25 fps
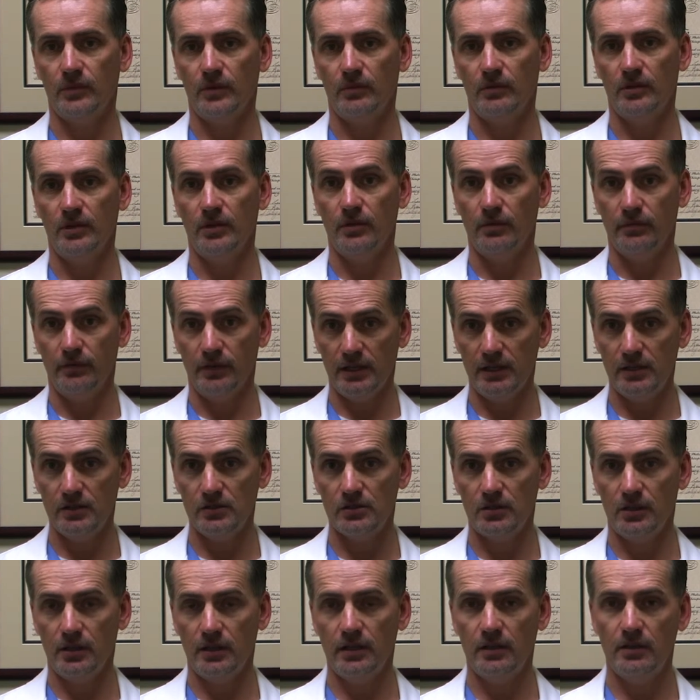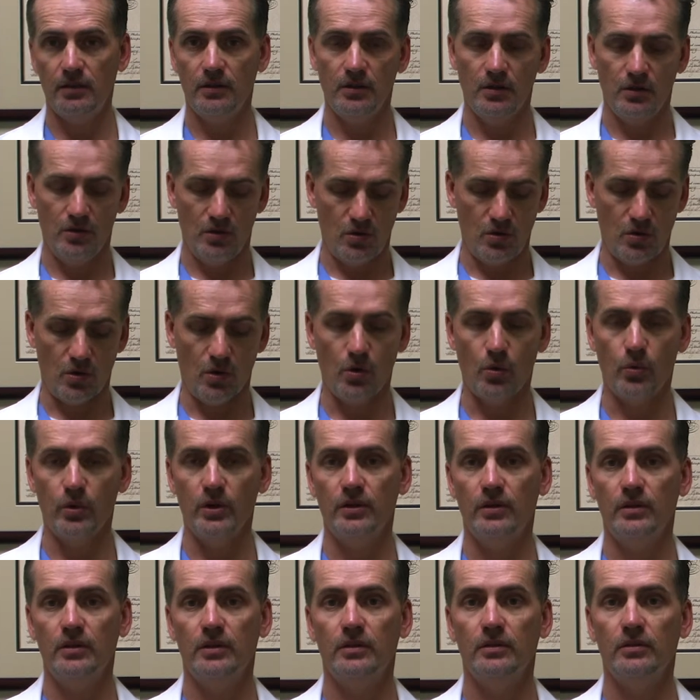intravenously, or
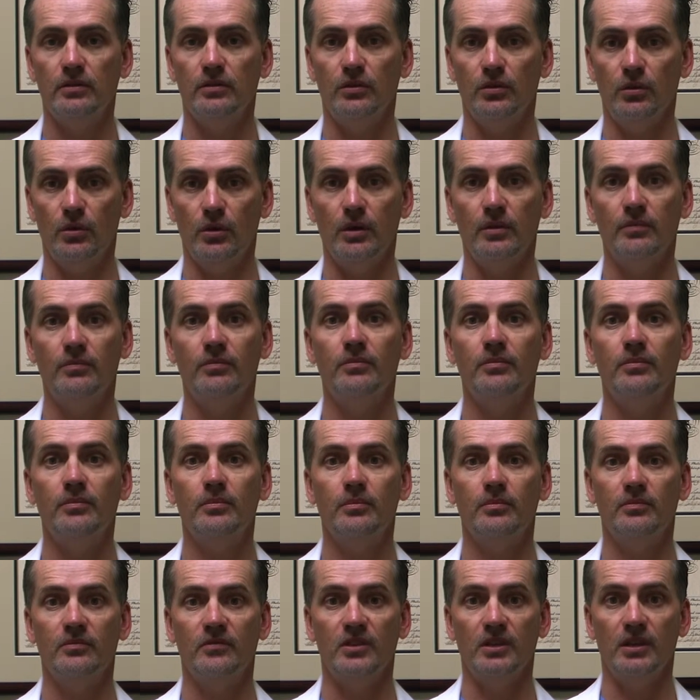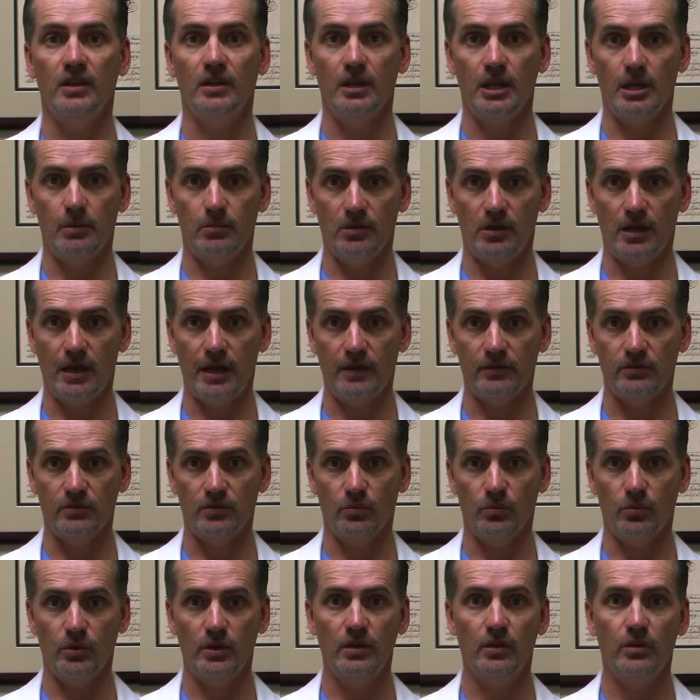we do it via nebulizer.
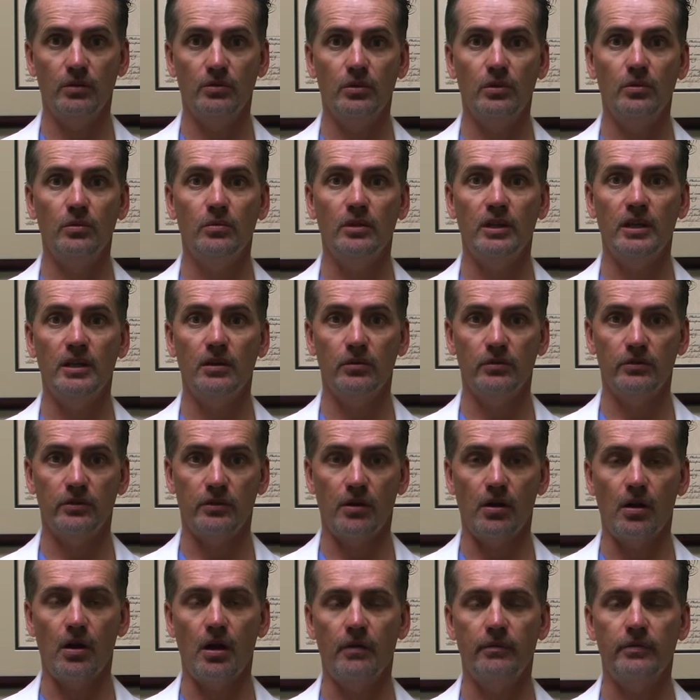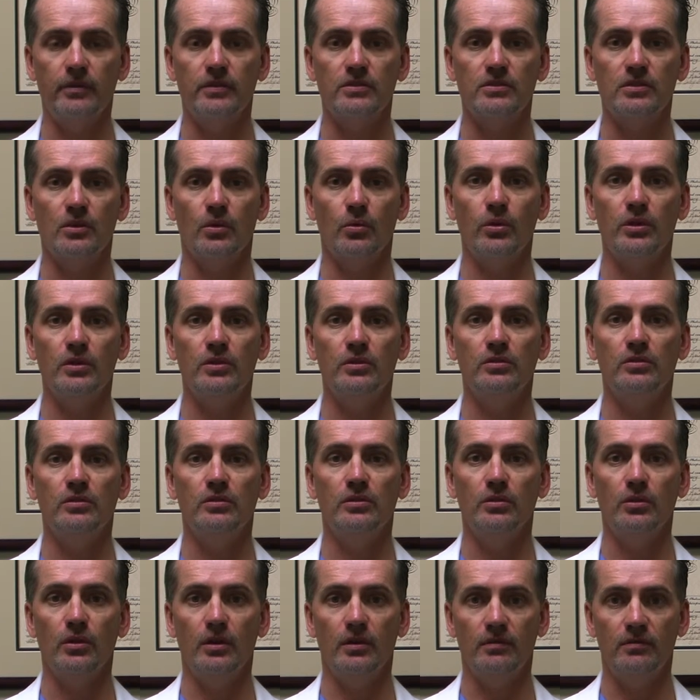And we don't do needles in our office, so we
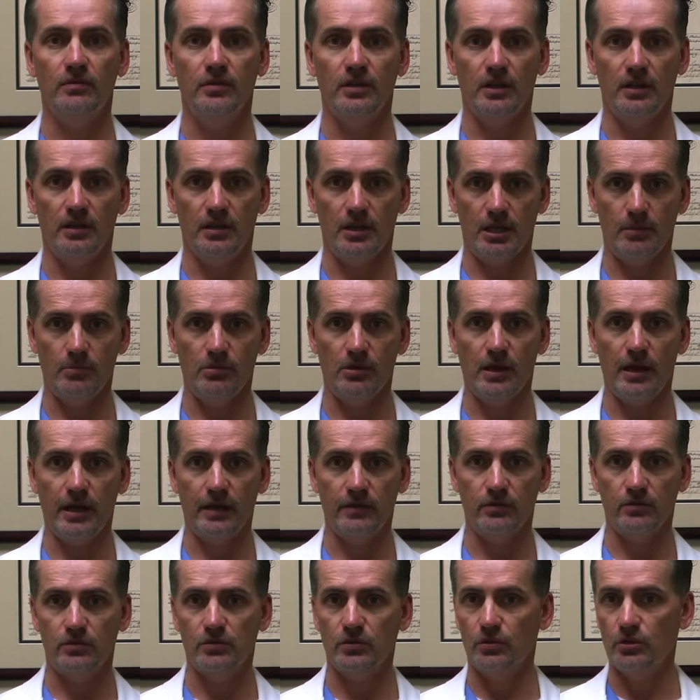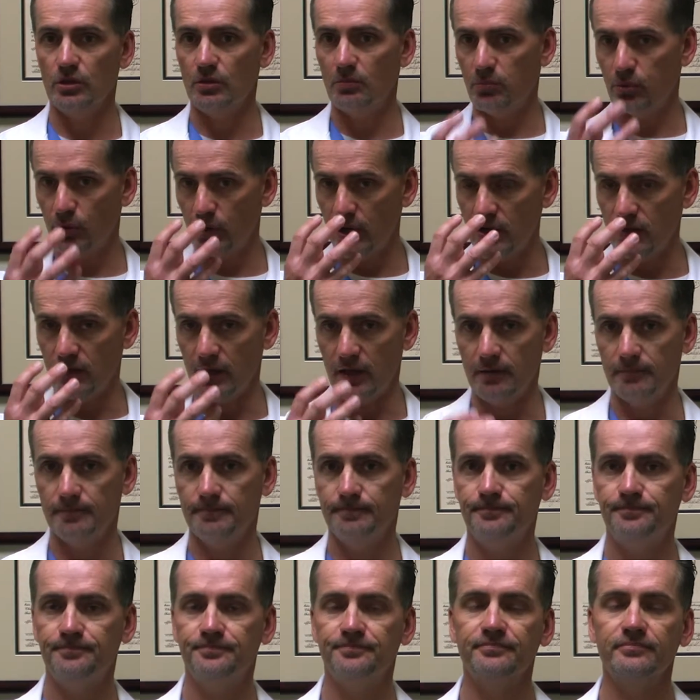do it via nebulizer. So you breathe it.
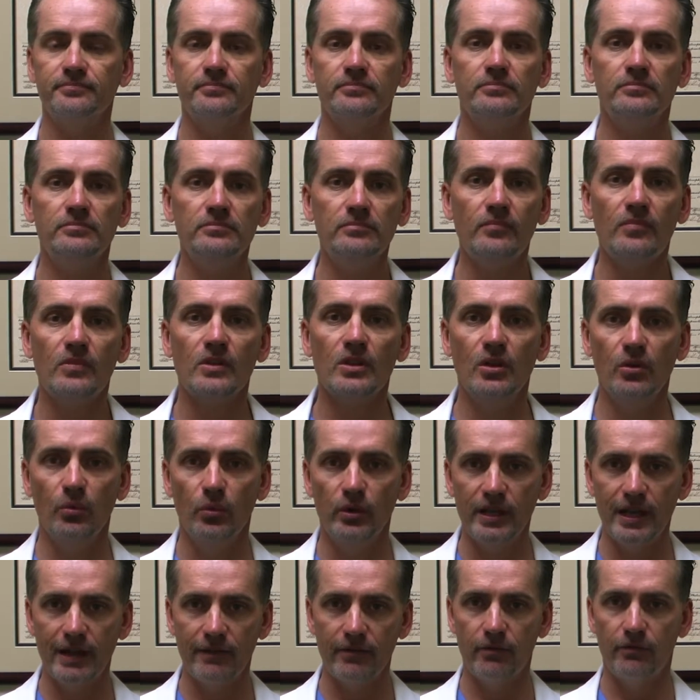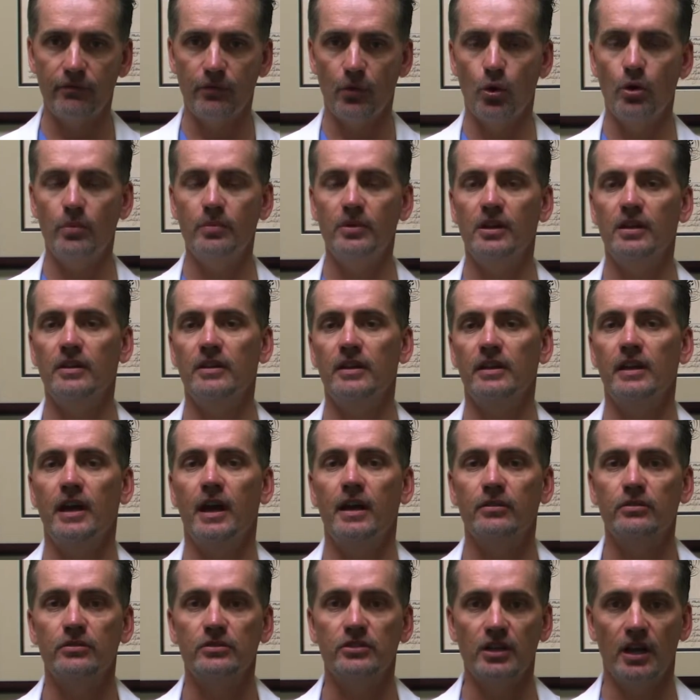And we have a formula that
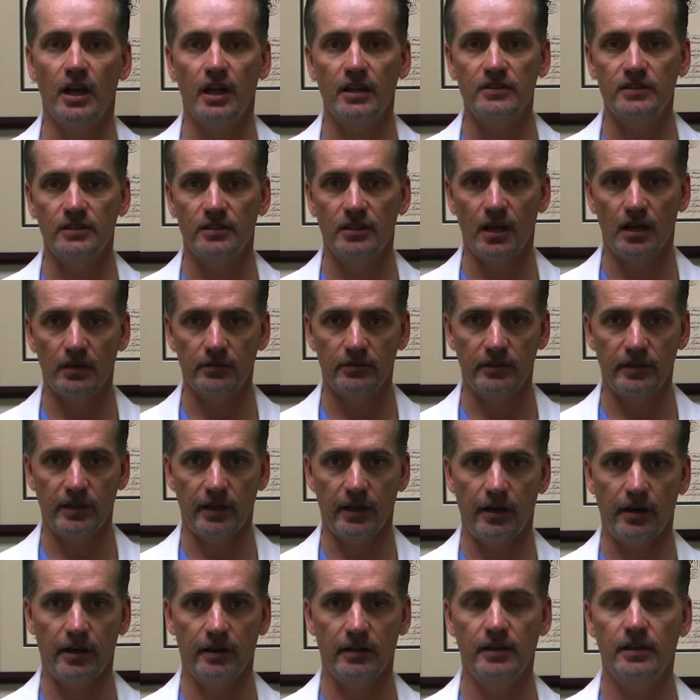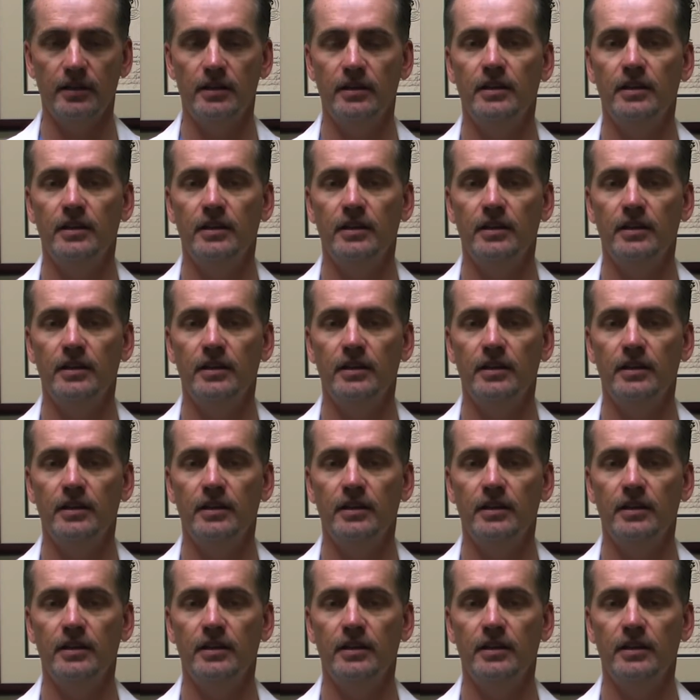Dr. Johnson, Dr. Carrot